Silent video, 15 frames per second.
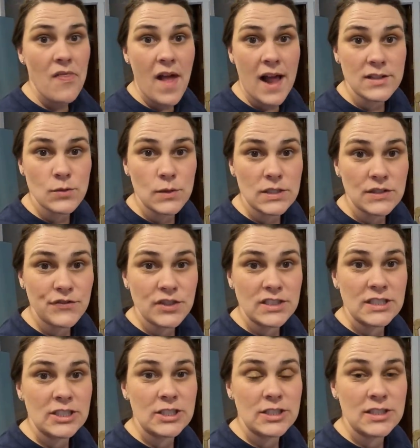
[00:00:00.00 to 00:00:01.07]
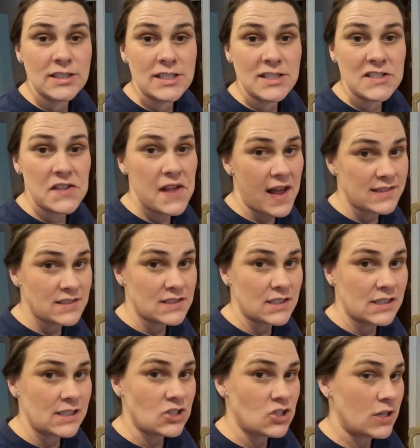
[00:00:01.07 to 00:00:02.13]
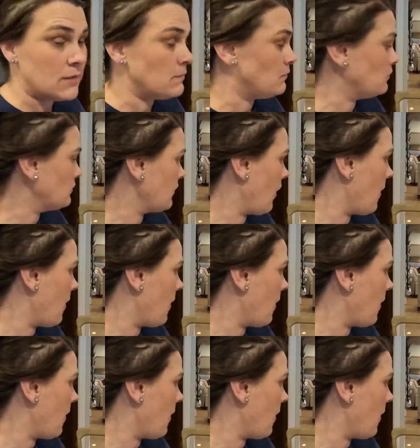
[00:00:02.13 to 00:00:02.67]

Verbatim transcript: That's what's for dinner in this Alaska kitchen.